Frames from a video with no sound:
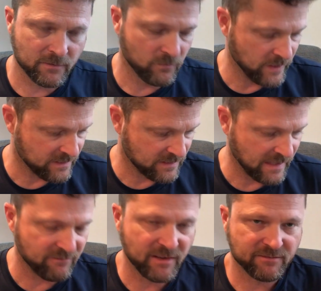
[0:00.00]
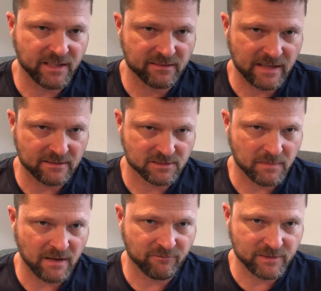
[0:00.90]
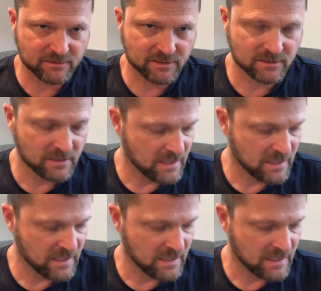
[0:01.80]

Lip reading: with a 15,000 mile filter.